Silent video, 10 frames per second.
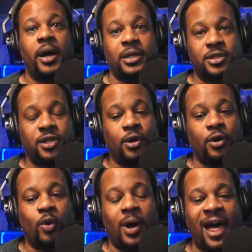And
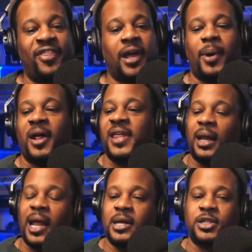so I think about that
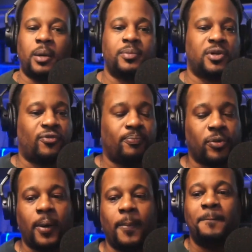a lot in terms of
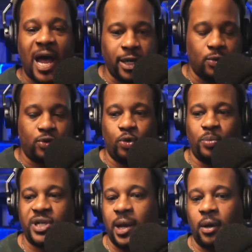my
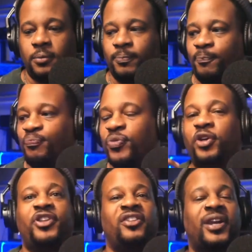YouTube channel. There's
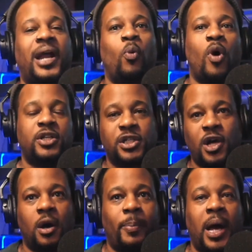things that I want to
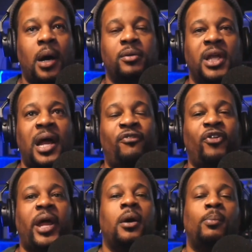talk about that I feel
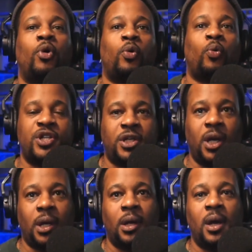like are more
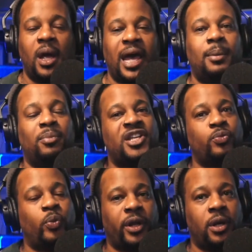risky, and I'm less
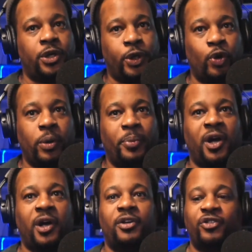willing to do it
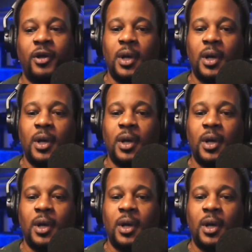because